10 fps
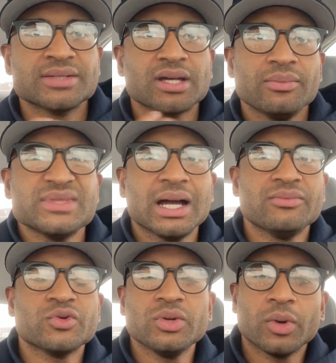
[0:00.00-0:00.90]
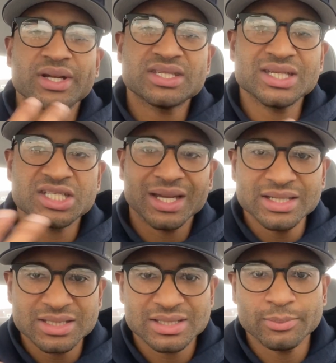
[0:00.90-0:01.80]
Sometimes we want to see
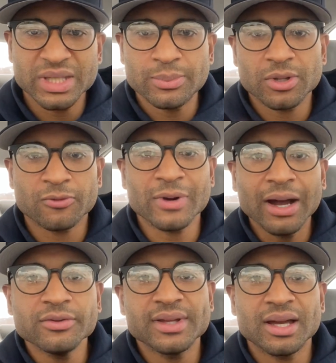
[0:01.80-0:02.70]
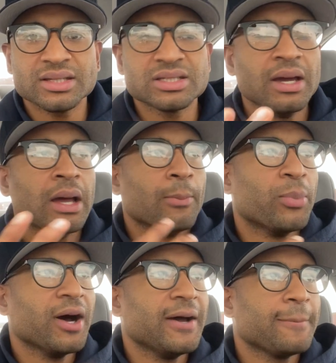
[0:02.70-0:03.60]
changes in people around us,
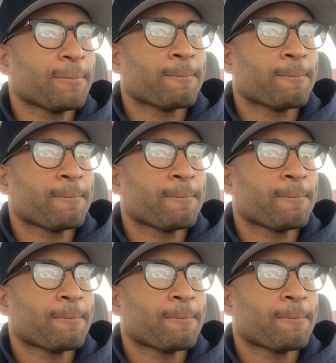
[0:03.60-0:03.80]
but